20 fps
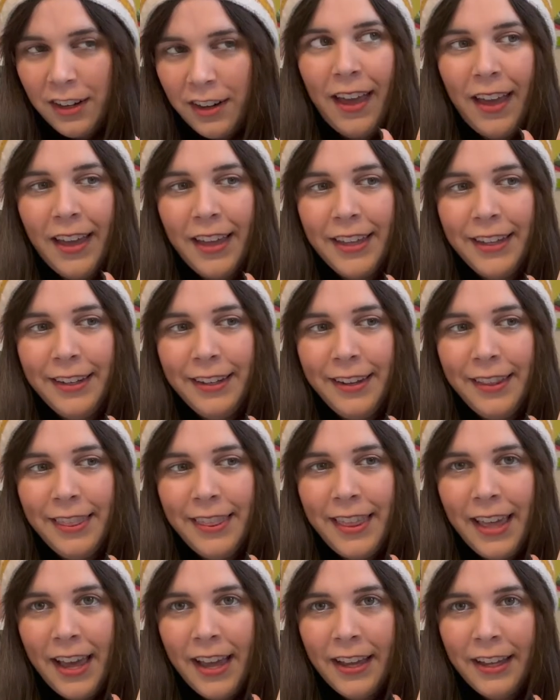And
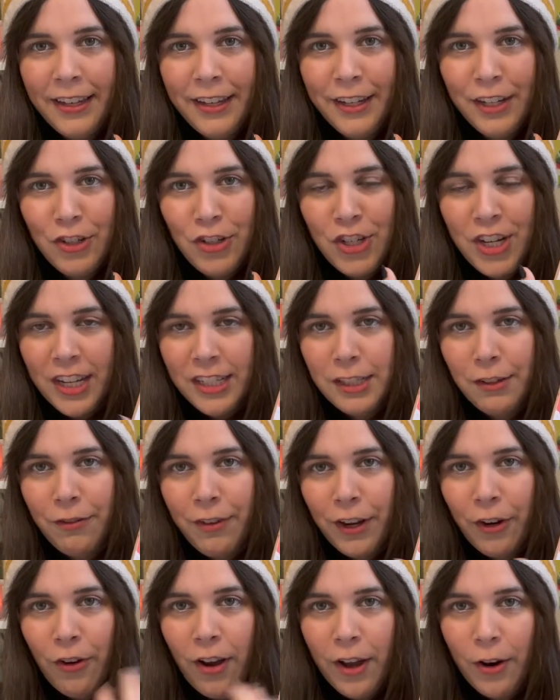then she has to
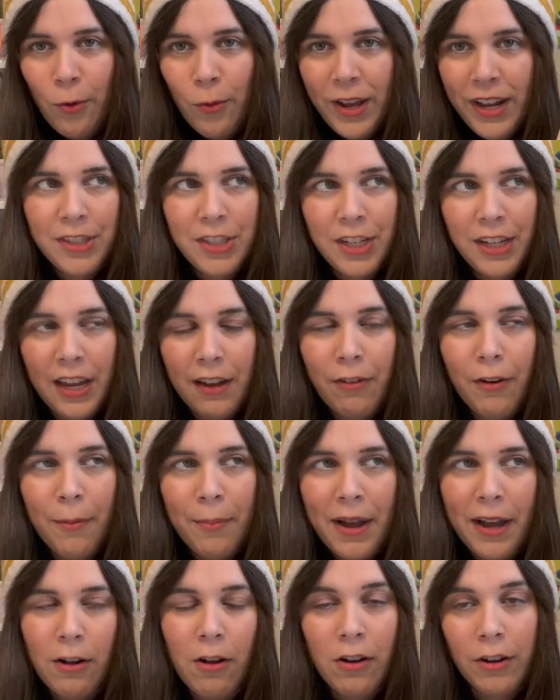figure out a way to give her
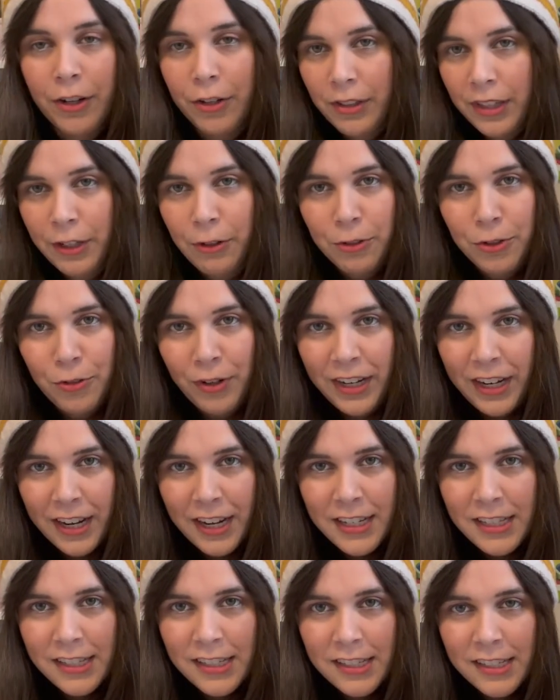back all her little
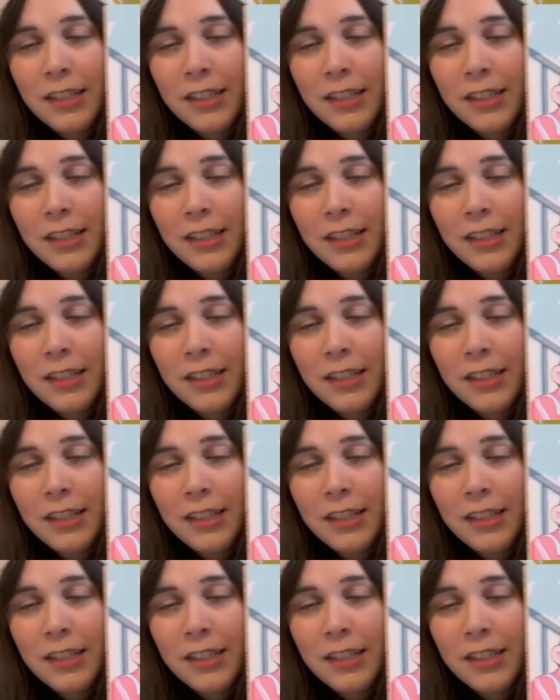trinkets.